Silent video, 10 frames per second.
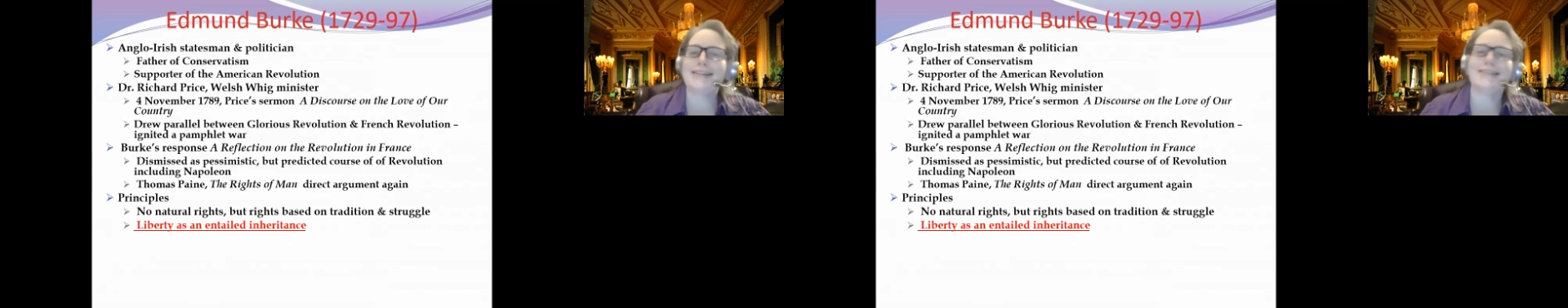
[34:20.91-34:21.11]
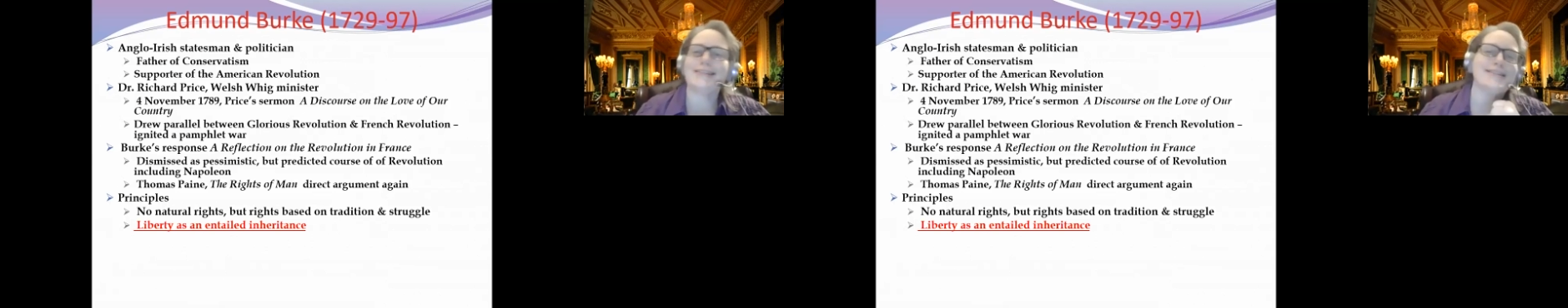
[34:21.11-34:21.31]

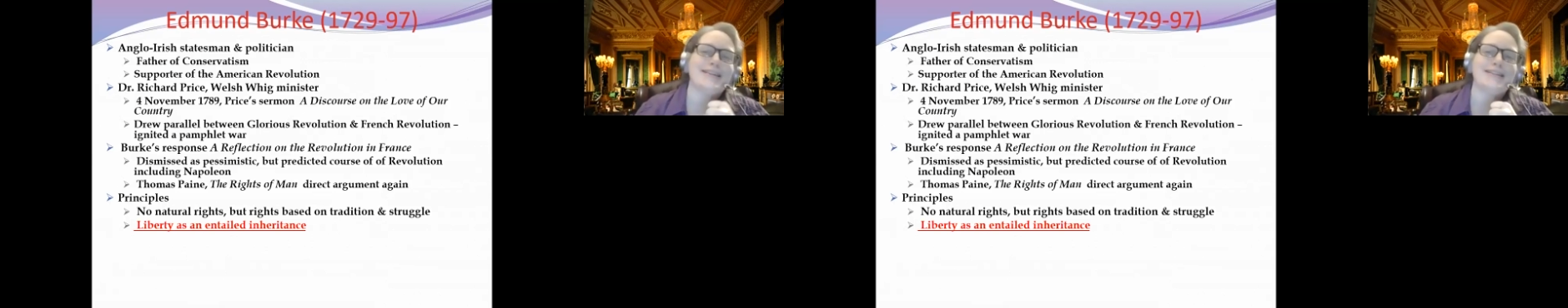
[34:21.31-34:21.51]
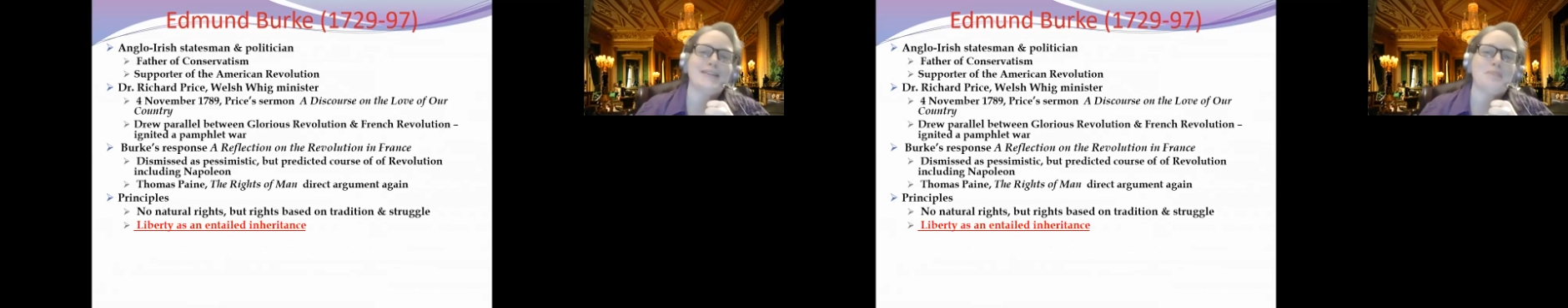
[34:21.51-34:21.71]
He sees
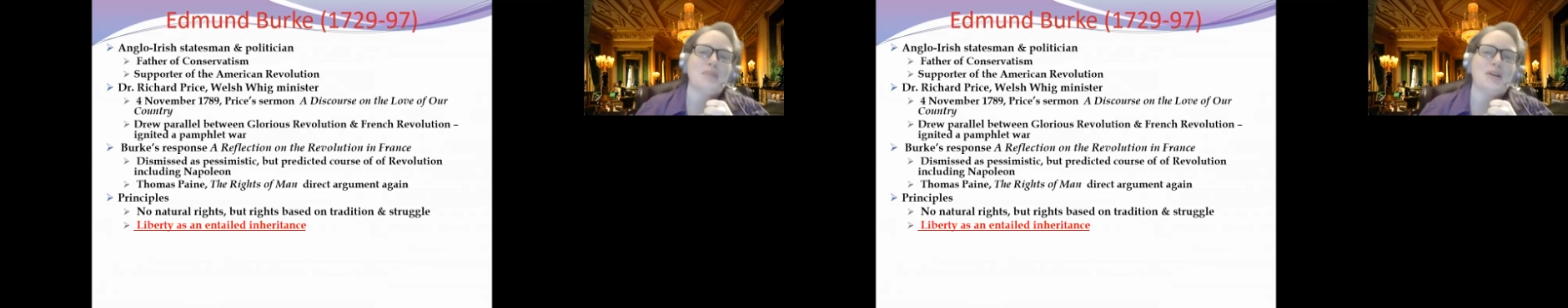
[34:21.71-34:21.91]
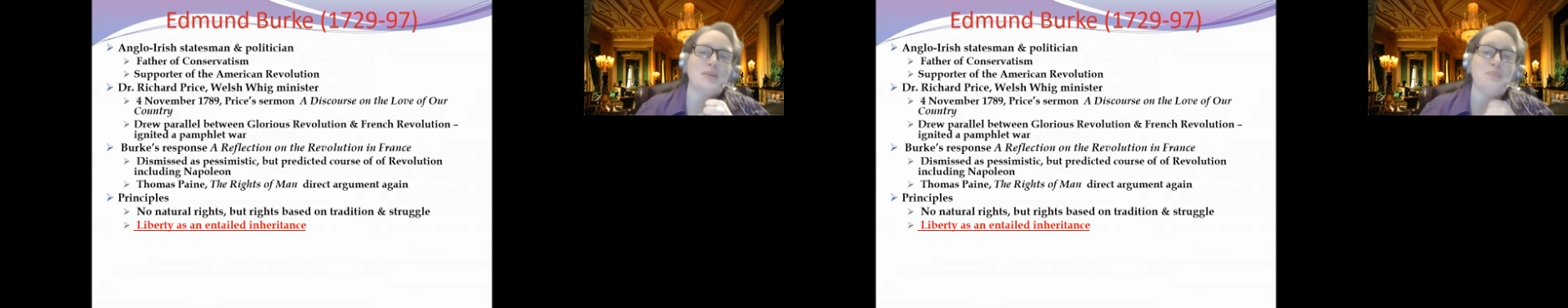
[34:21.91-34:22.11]
it as
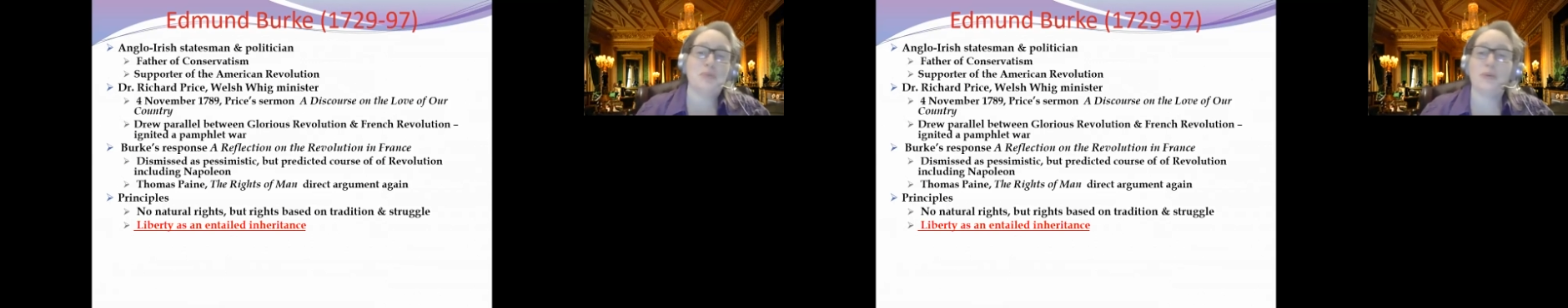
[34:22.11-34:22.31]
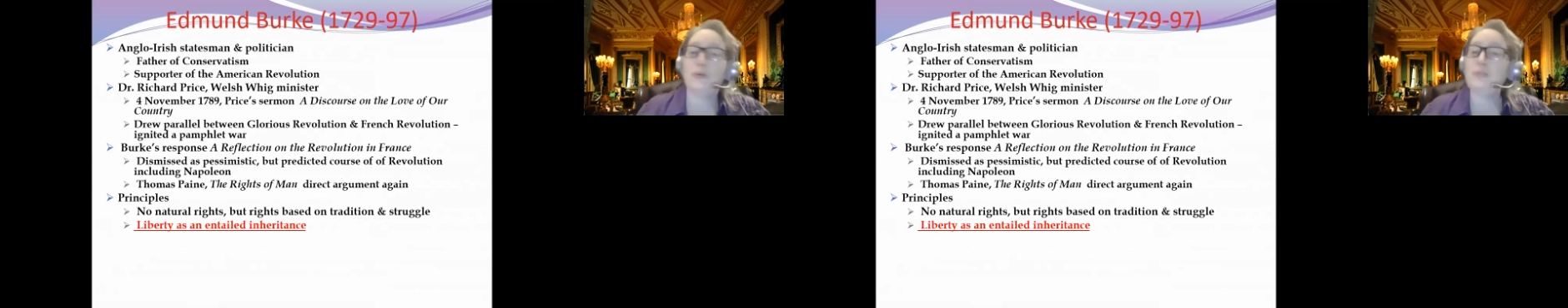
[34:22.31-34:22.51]
something
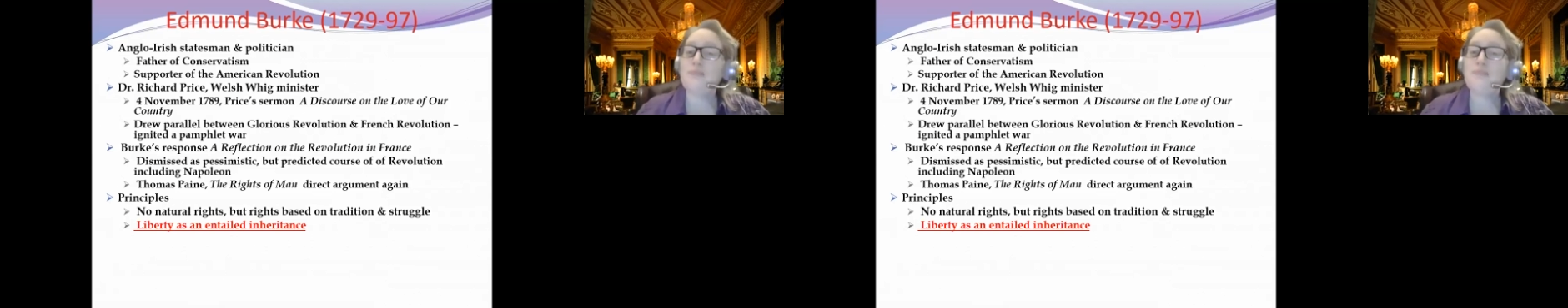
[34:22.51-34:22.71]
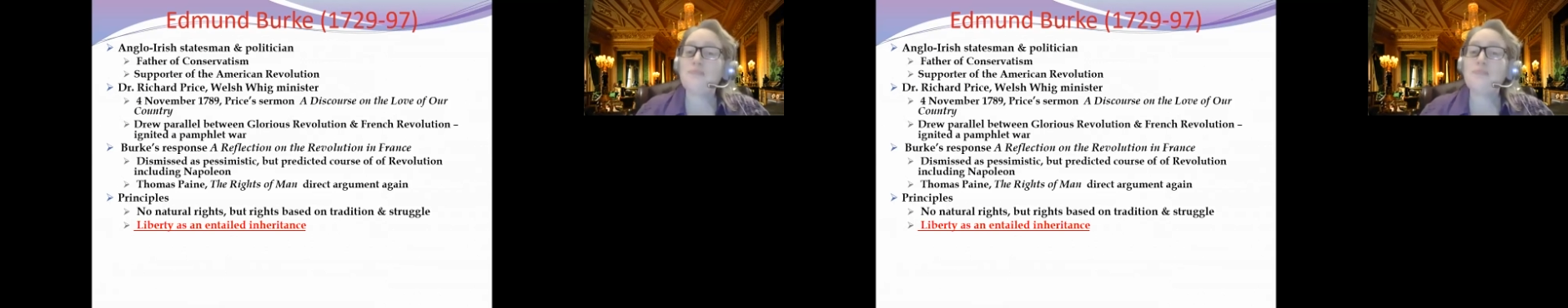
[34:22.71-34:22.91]
communal.
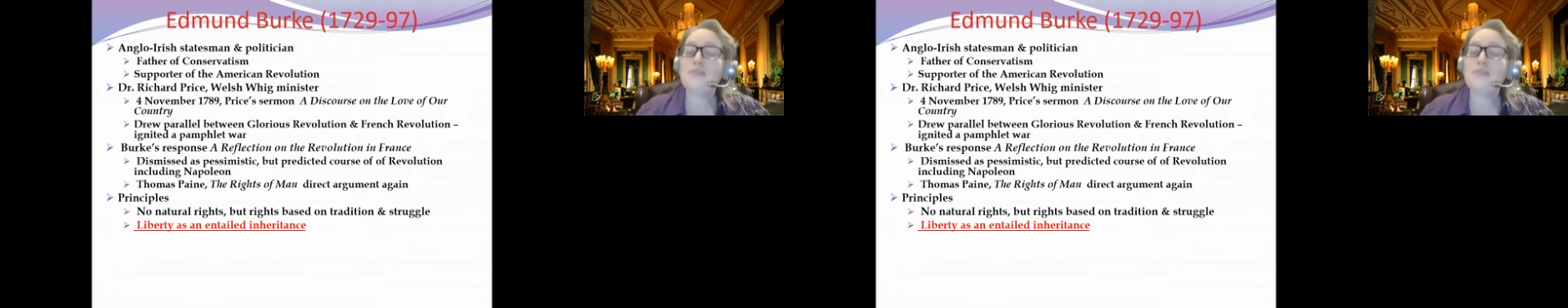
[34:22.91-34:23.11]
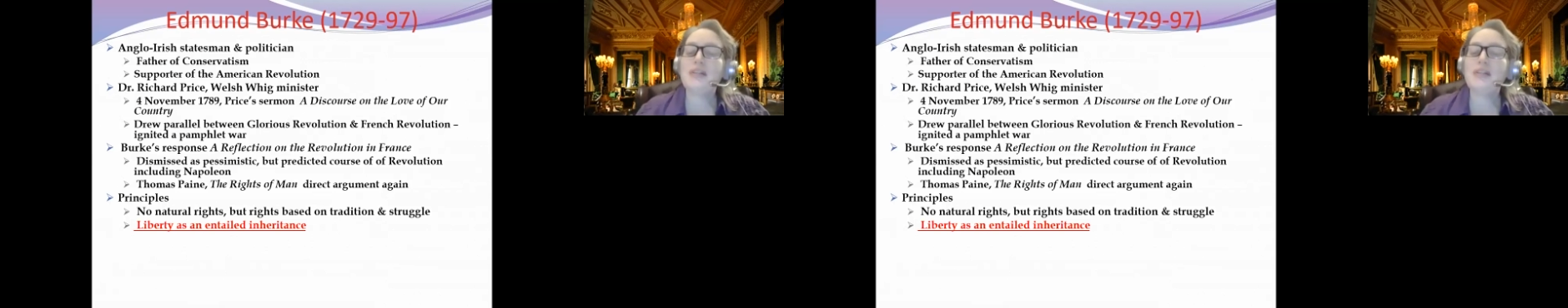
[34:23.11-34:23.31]

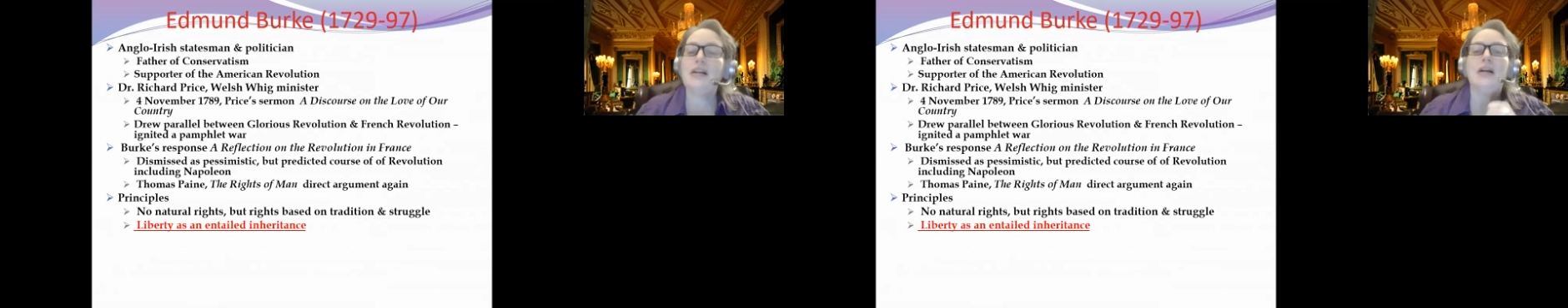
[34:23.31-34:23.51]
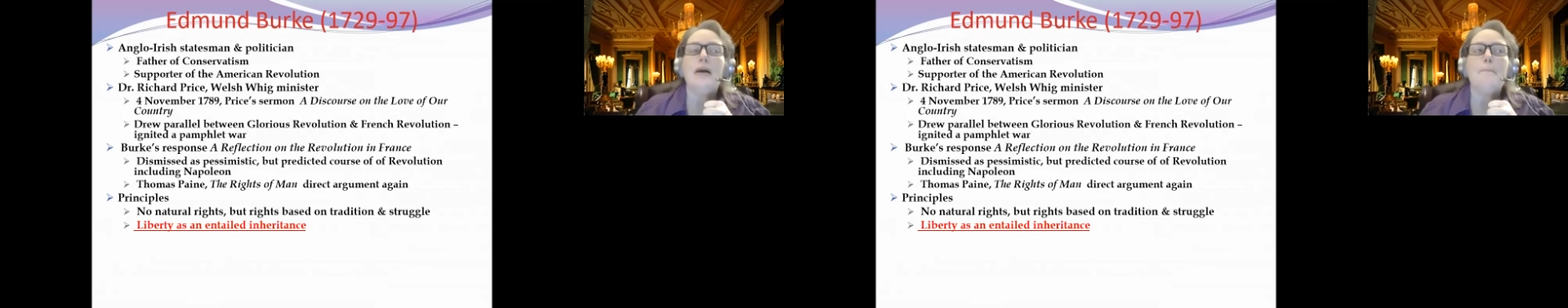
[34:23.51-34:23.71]

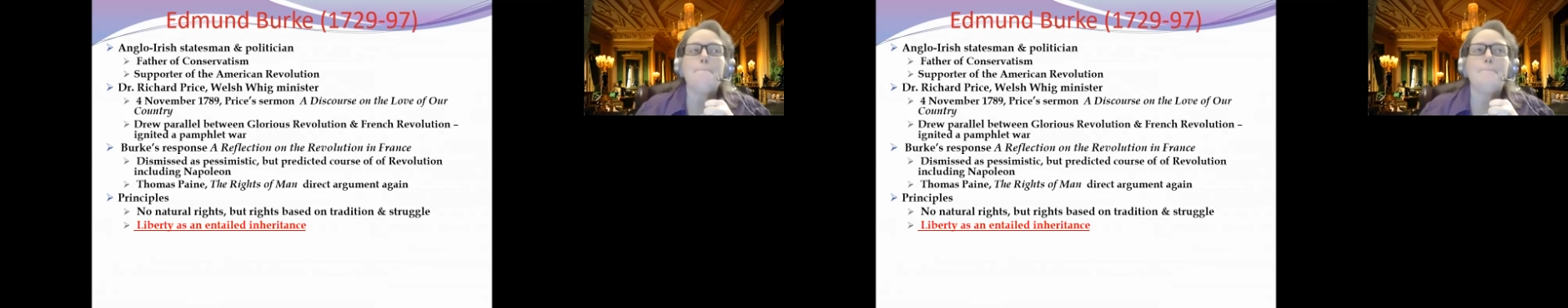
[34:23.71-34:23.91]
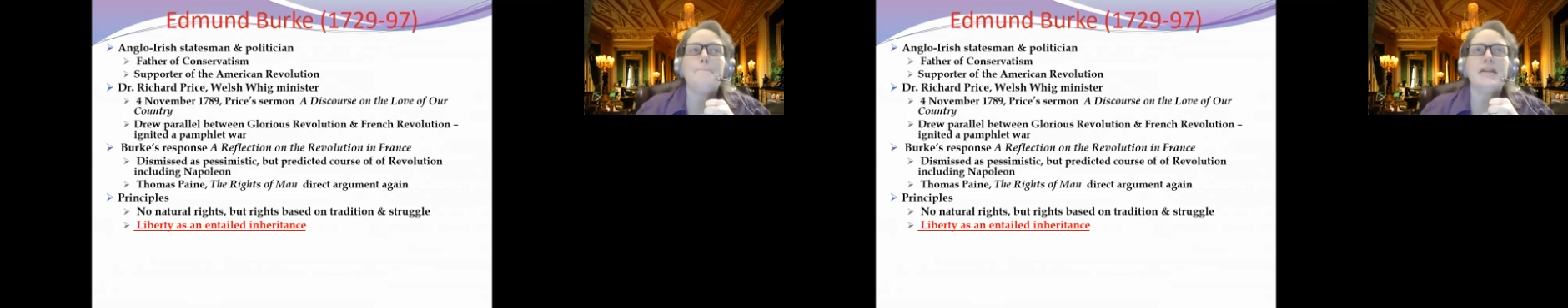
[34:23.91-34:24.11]

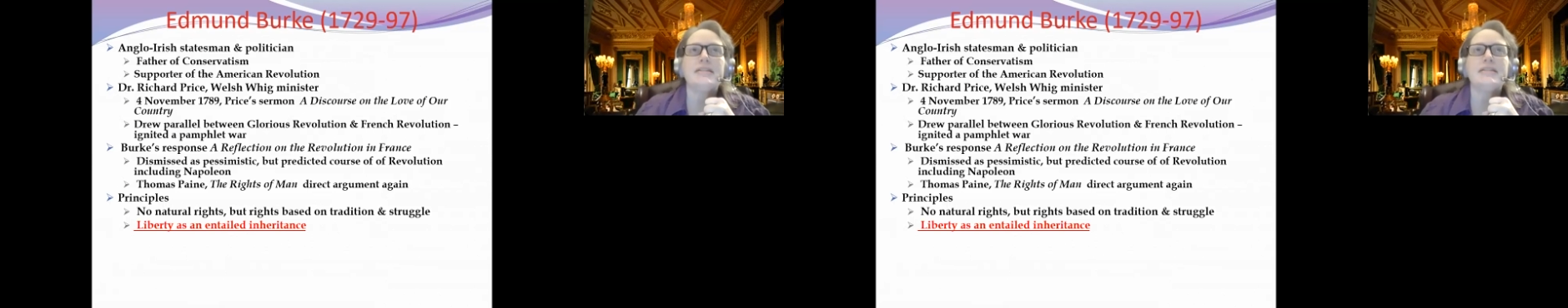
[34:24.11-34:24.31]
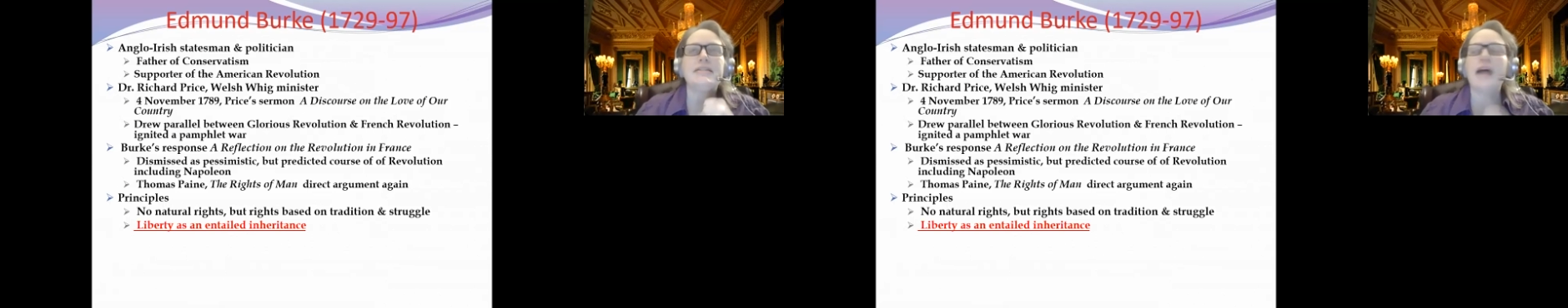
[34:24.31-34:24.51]
But
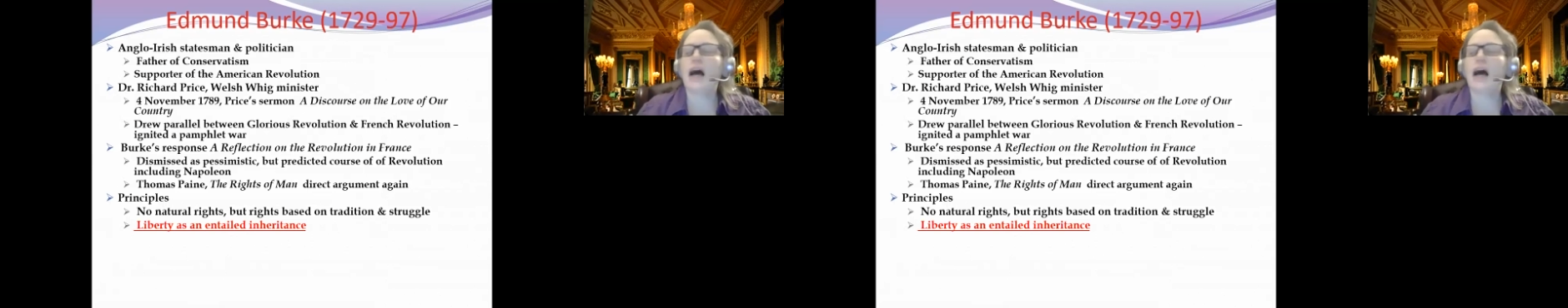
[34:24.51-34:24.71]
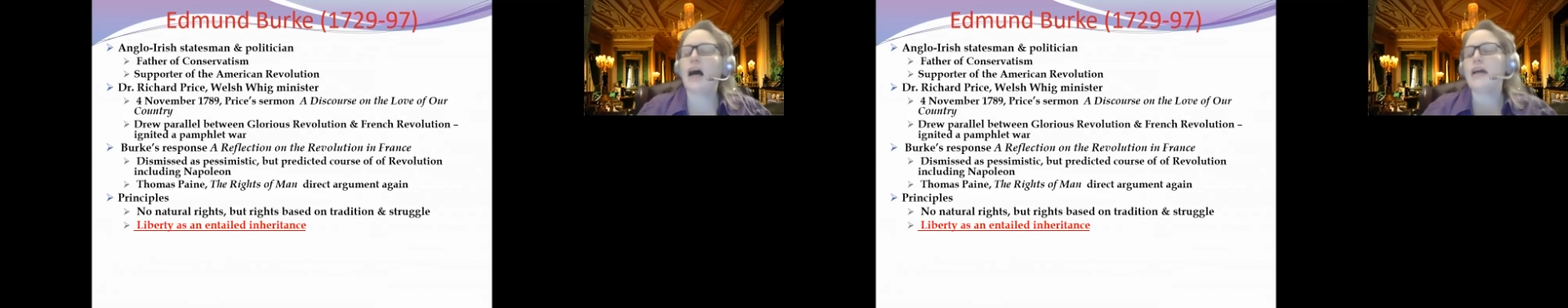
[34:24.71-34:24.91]
it's
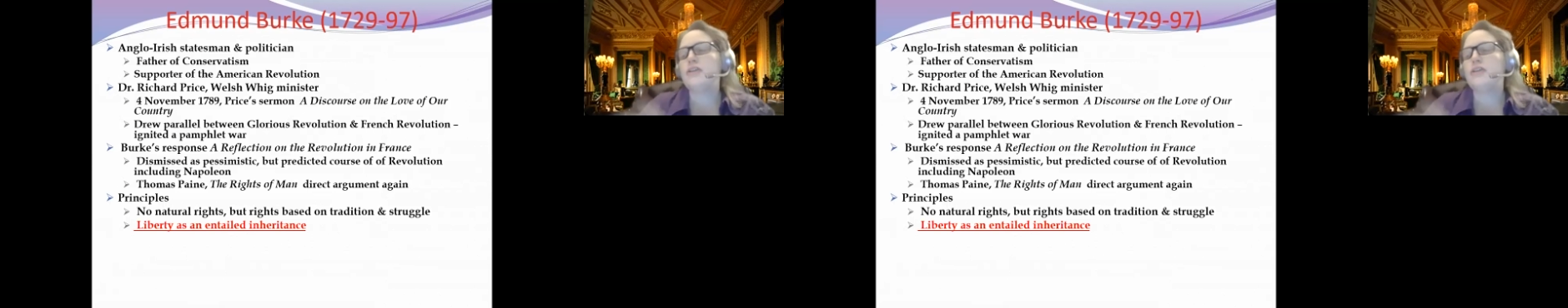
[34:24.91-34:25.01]
tied